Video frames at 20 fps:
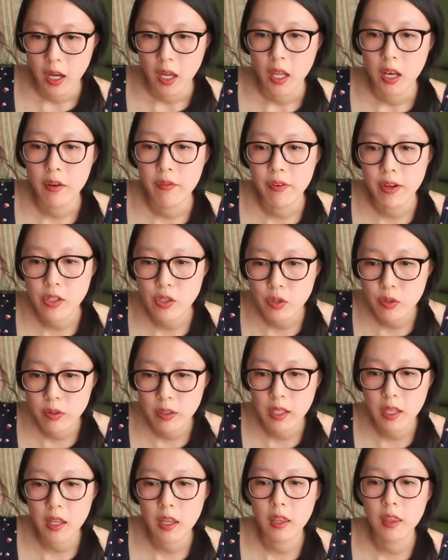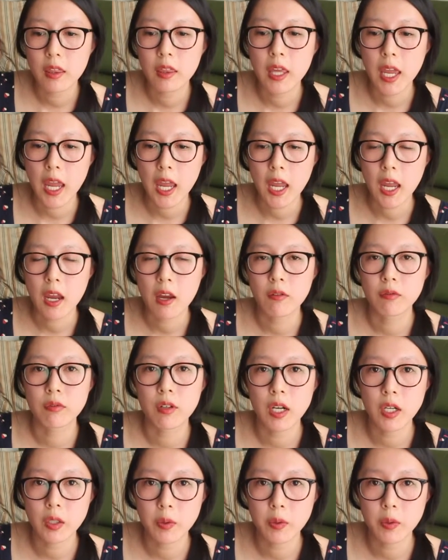And eventually they run